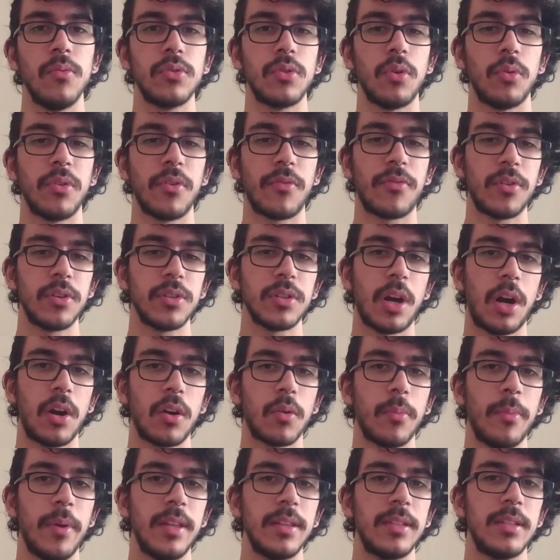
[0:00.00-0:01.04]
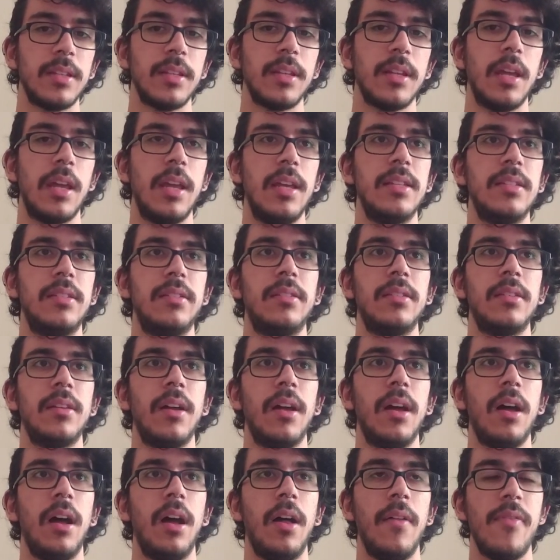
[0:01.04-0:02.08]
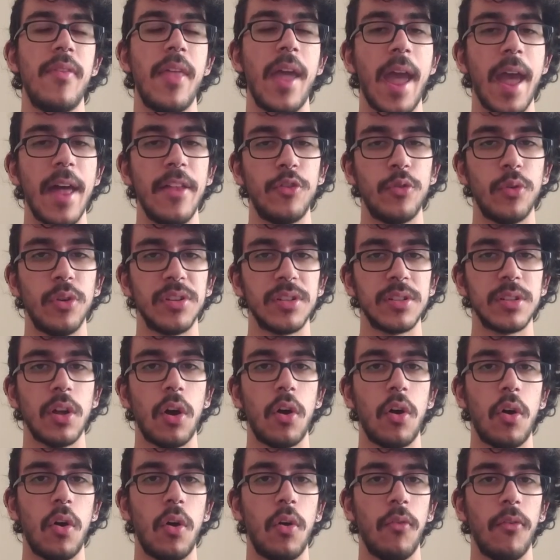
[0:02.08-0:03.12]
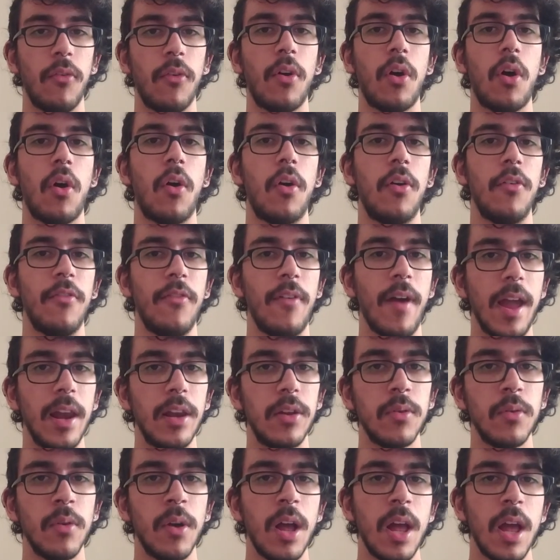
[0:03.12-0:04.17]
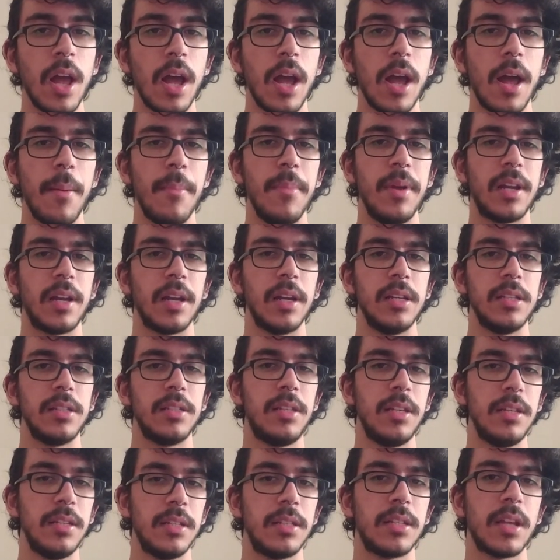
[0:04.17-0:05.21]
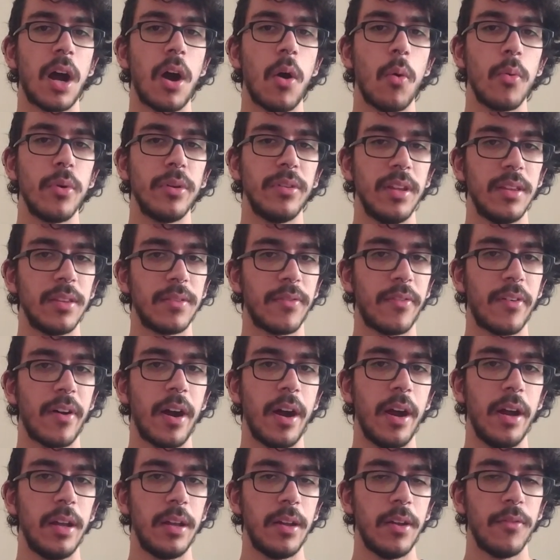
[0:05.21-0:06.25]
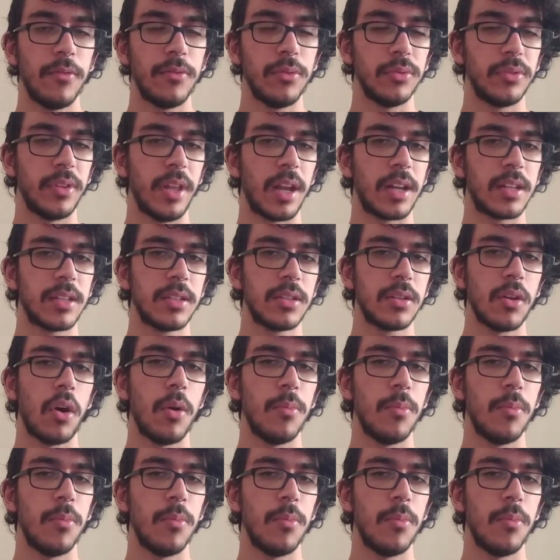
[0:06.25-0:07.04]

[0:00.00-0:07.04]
So the first argument is the address of our value, because this is how we identify Futex